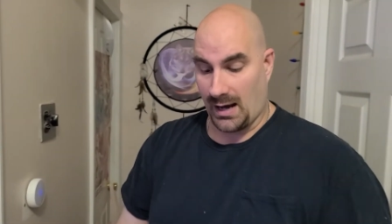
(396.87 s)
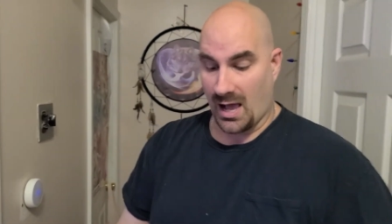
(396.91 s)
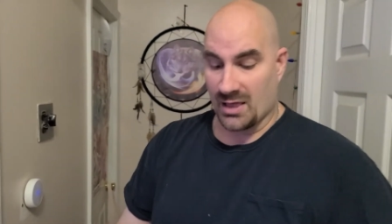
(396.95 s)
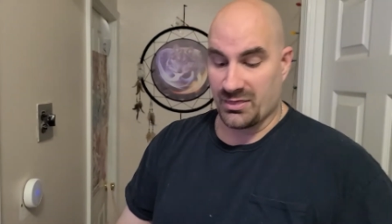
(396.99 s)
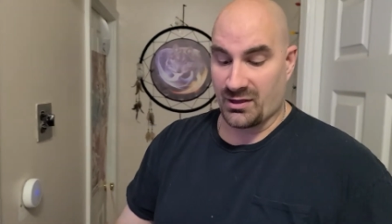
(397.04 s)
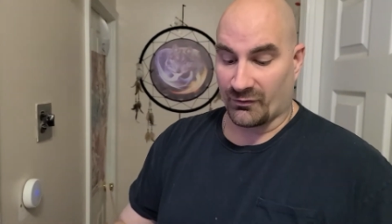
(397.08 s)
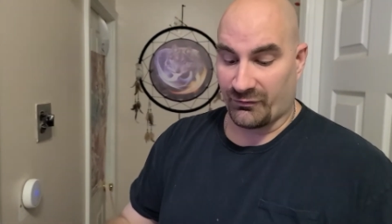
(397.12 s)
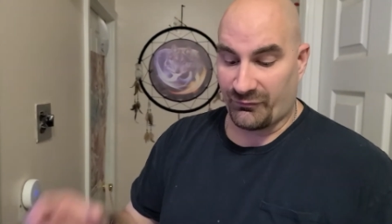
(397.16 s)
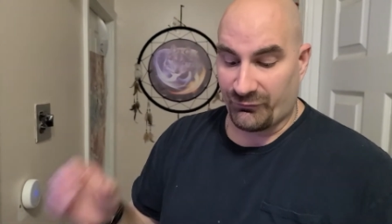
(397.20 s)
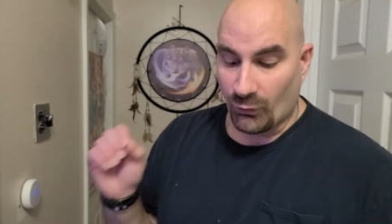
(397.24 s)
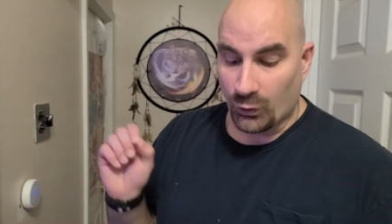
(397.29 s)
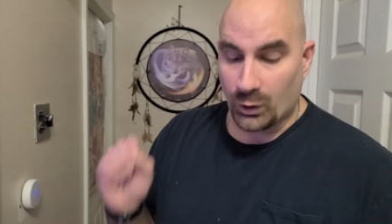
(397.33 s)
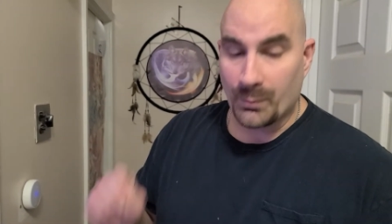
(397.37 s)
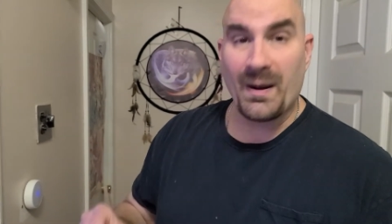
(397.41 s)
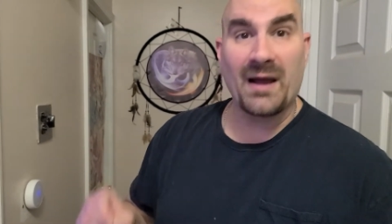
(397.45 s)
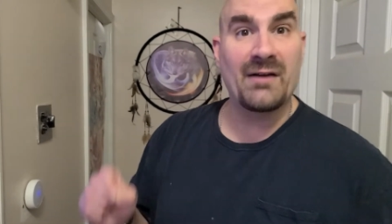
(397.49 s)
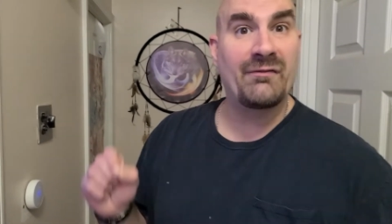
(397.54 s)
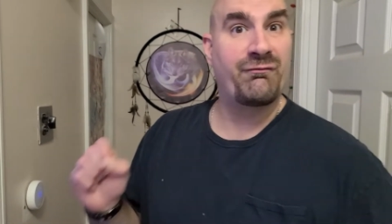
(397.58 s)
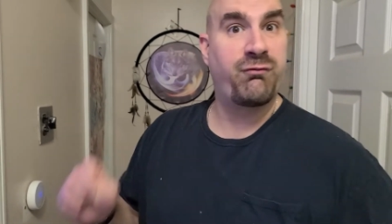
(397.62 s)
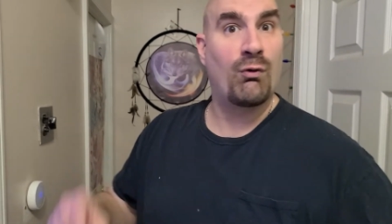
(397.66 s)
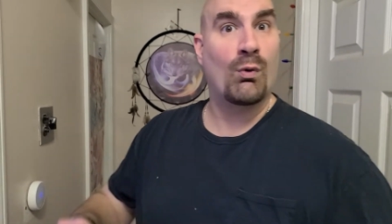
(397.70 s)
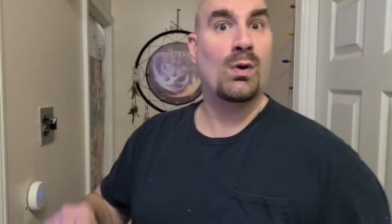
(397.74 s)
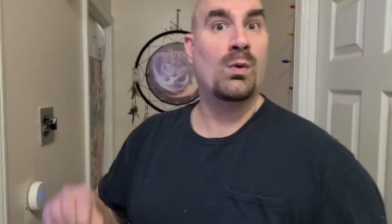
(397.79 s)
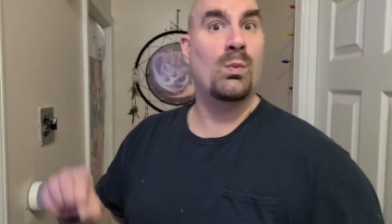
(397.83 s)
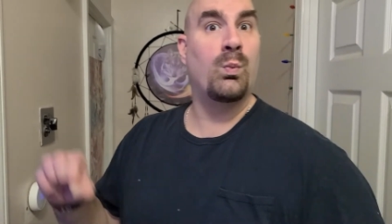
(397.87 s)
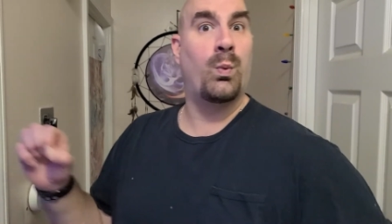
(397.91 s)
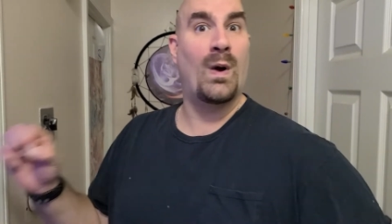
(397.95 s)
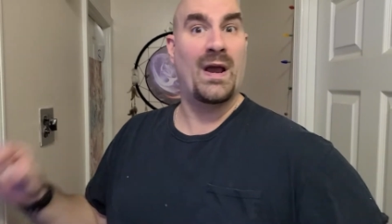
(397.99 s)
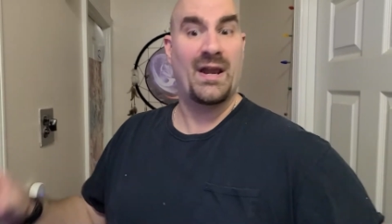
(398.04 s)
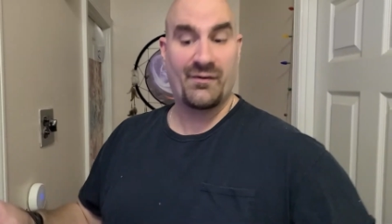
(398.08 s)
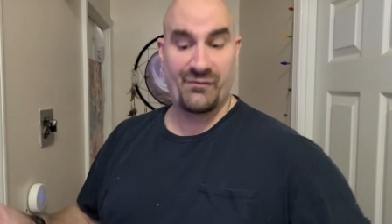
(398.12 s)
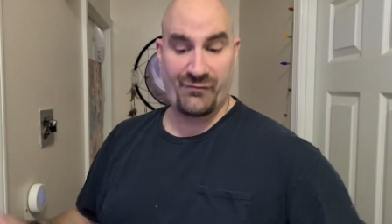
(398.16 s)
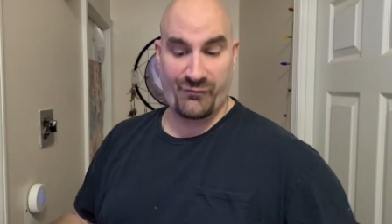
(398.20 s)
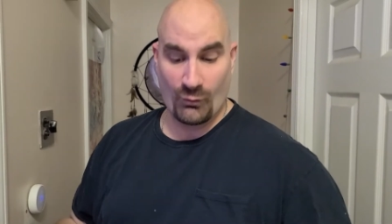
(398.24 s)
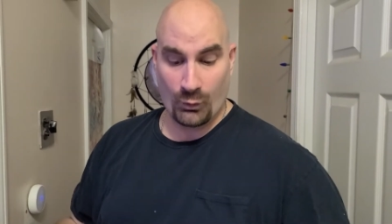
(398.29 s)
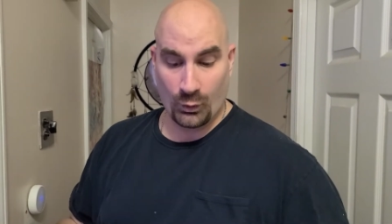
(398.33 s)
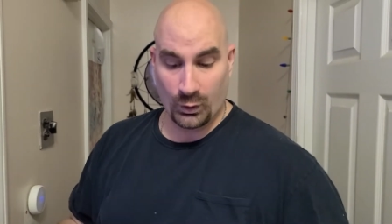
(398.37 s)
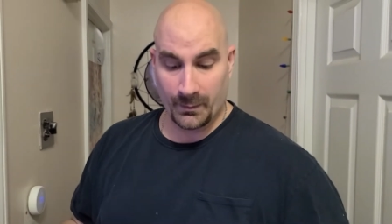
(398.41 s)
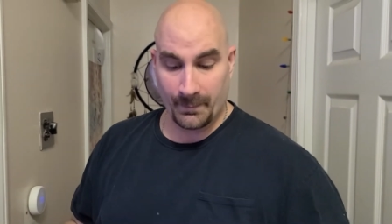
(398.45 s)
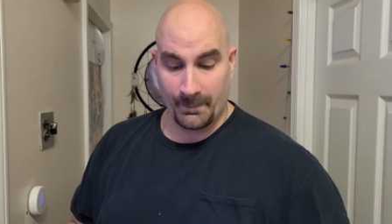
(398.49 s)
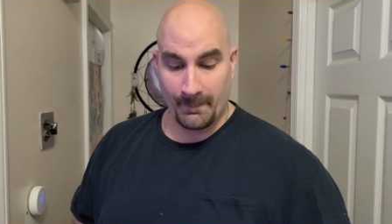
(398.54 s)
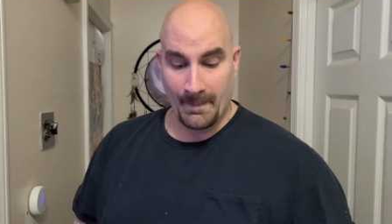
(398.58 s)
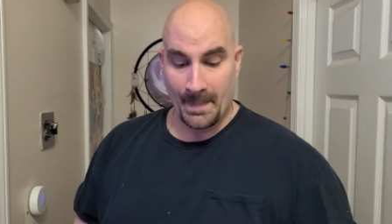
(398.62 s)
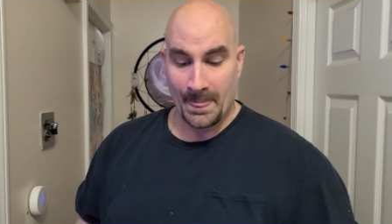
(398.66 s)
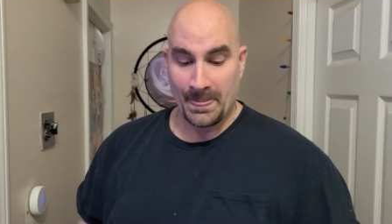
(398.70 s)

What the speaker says: And the 4x4 waveform,